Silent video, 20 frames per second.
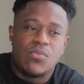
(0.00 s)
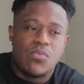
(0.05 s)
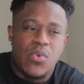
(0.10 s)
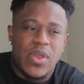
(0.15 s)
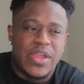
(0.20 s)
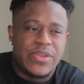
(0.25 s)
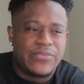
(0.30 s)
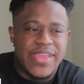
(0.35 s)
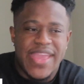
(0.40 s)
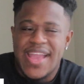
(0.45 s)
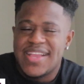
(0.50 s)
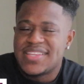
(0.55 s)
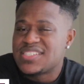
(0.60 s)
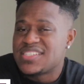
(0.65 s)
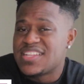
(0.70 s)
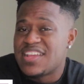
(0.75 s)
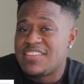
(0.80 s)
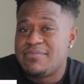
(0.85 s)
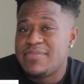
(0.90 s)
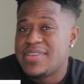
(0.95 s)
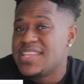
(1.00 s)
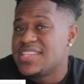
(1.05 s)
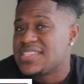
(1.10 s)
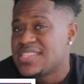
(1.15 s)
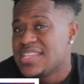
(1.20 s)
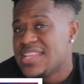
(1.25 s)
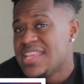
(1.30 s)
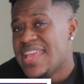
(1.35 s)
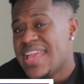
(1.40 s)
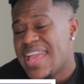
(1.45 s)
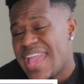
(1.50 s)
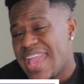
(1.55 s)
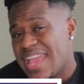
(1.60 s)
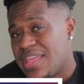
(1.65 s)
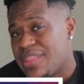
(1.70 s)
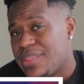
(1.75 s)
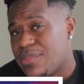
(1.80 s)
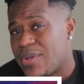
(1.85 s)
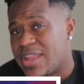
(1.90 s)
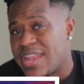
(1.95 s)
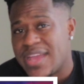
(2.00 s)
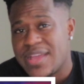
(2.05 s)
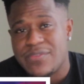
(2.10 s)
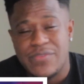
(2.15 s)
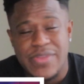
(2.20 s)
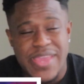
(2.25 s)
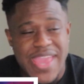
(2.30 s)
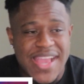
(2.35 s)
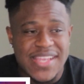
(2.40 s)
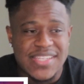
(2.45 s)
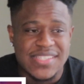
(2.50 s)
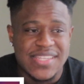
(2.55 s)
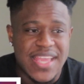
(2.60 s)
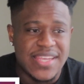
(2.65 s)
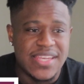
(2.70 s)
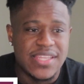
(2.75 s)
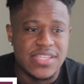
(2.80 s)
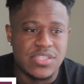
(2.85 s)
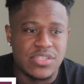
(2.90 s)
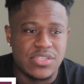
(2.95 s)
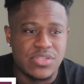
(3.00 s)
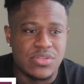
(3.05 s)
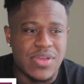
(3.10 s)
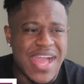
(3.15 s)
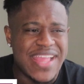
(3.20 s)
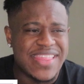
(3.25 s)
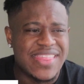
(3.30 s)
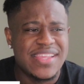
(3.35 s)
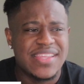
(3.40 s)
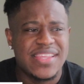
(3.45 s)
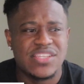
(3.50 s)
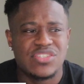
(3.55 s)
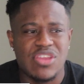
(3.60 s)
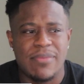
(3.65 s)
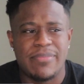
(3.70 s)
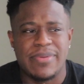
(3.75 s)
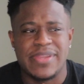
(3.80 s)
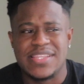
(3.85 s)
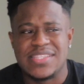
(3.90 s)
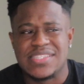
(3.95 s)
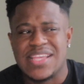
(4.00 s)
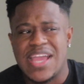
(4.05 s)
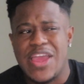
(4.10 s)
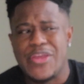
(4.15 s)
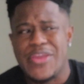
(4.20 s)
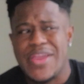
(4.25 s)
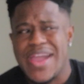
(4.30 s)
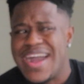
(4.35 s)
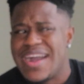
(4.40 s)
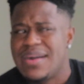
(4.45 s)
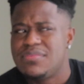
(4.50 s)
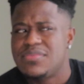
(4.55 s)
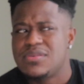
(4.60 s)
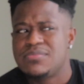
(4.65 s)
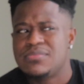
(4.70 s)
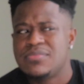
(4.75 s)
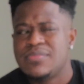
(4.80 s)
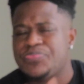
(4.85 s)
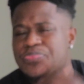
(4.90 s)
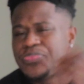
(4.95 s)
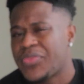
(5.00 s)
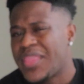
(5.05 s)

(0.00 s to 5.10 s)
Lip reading: what reactions I missed and what reactions I need to do. I think they drop an entire album.